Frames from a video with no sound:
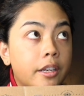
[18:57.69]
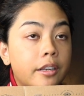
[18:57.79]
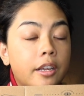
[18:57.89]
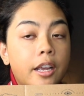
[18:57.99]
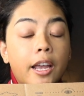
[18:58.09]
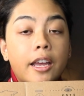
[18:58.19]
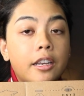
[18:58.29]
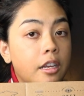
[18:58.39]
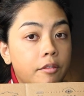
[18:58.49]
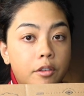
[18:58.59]
And
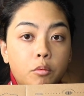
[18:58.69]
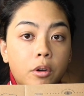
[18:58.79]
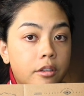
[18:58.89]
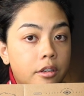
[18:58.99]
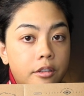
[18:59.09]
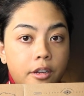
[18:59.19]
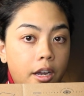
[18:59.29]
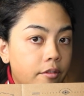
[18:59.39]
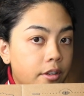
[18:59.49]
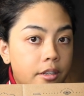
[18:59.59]
if you want to
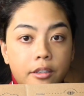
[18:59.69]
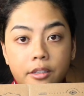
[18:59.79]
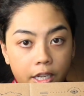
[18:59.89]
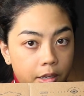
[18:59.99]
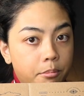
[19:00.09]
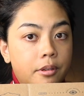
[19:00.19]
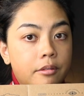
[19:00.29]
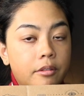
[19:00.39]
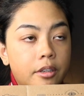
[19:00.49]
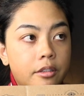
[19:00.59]
dive in deep
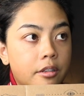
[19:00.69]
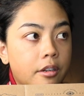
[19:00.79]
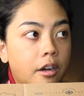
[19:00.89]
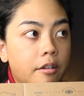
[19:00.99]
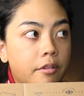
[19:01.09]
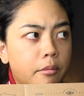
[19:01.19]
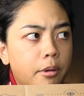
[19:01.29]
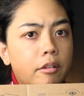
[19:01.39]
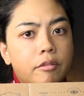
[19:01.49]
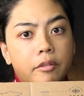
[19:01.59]
into coffee,
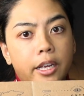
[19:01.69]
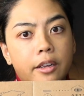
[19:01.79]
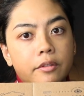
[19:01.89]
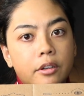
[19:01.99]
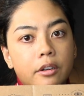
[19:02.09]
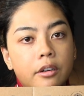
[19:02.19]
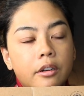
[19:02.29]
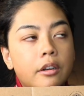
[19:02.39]
about flavor,